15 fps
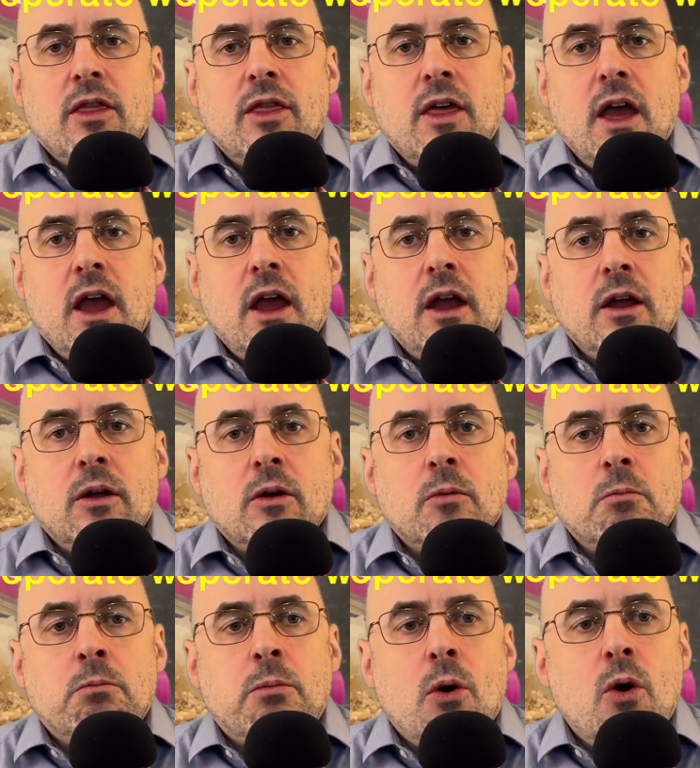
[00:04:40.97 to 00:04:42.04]
they
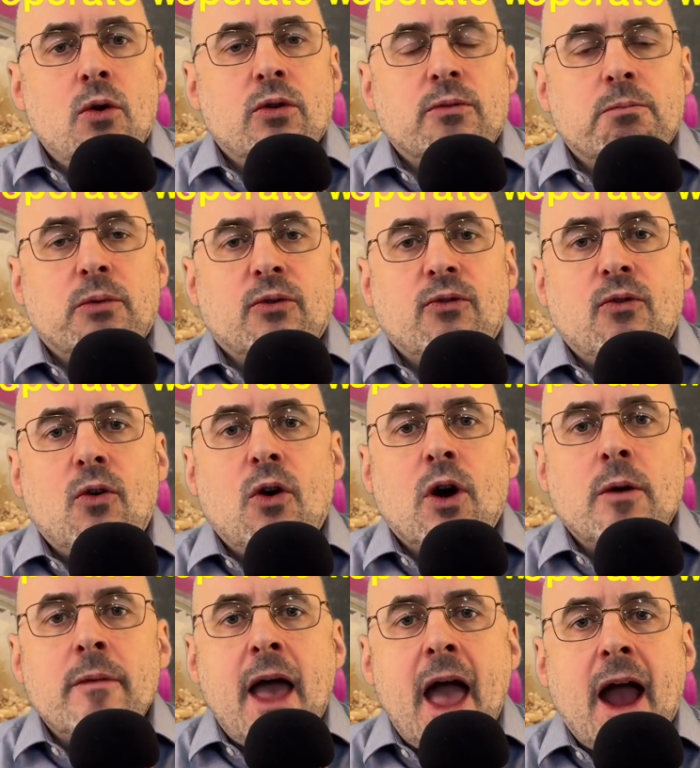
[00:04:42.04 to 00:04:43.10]
both
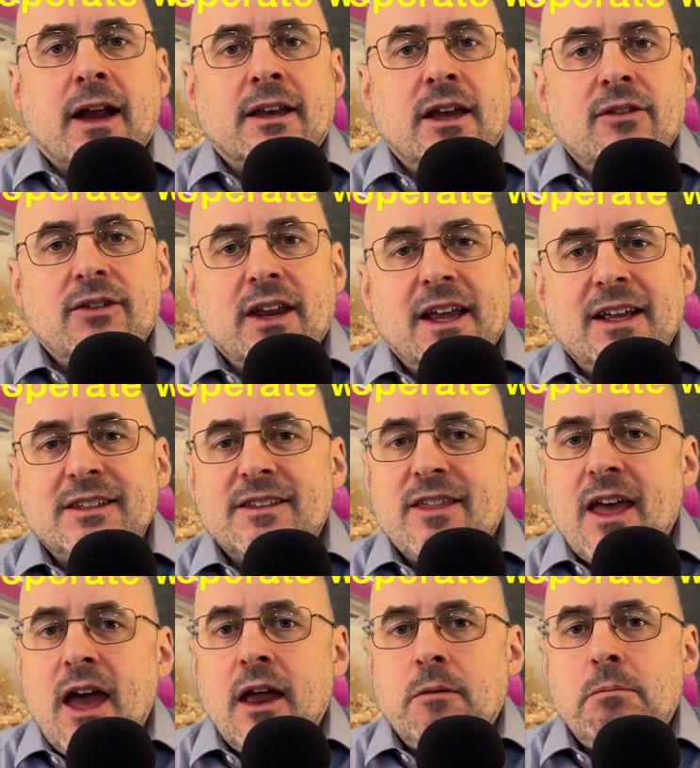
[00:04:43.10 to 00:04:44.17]
perform activities
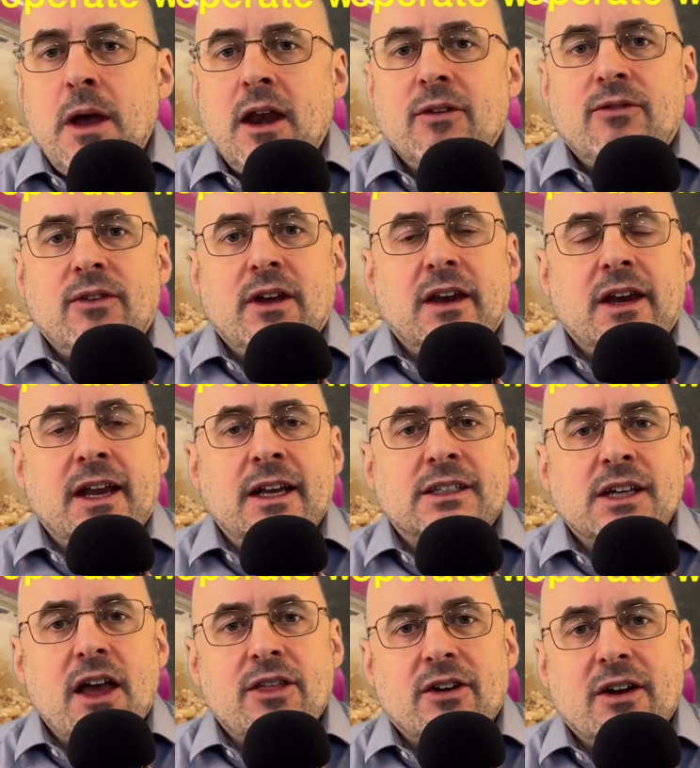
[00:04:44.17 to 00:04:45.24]
that benefit each
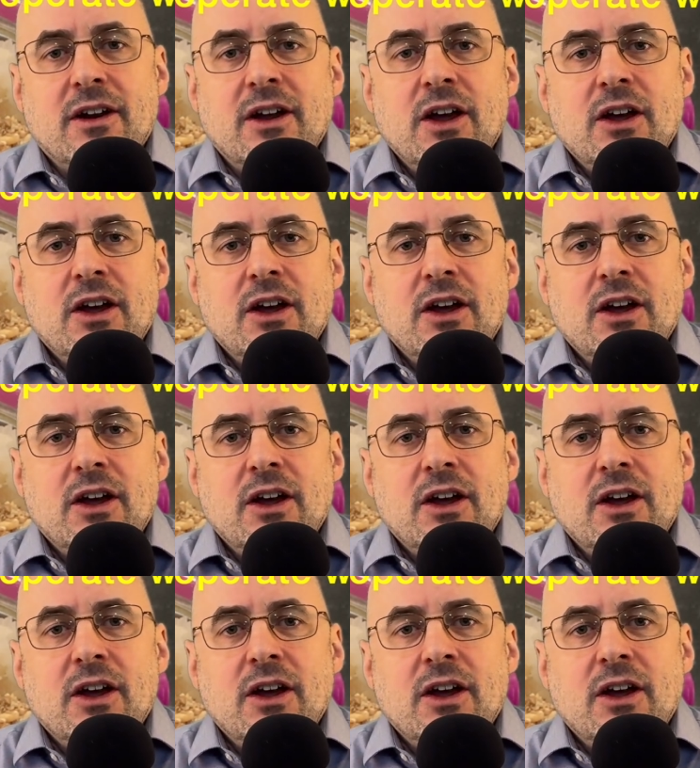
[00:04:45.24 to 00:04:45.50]
other.